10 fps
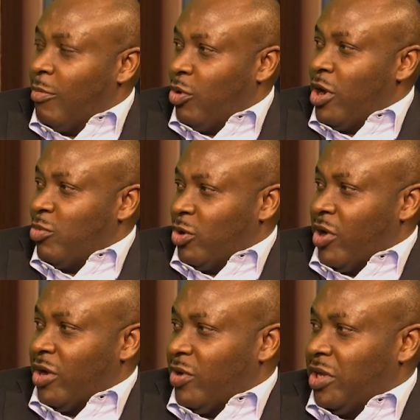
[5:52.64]
employable
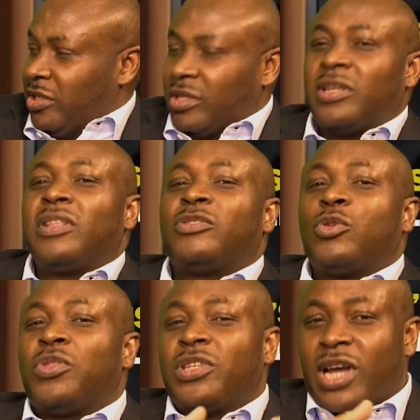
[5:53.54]
graduates?
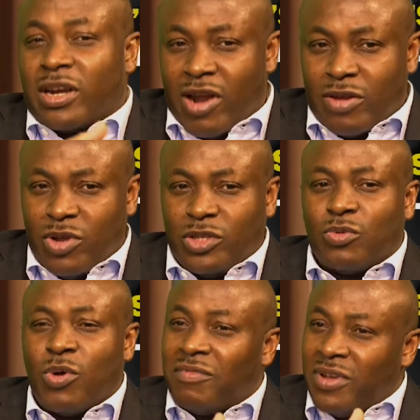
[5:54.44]
So these are
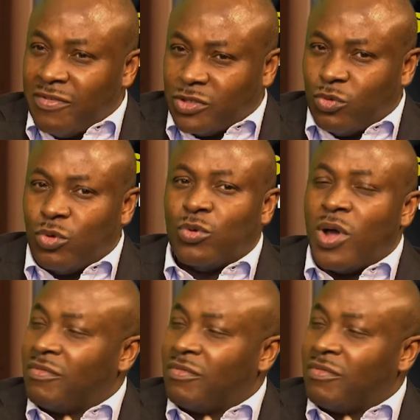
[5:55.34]
graduates who have left school,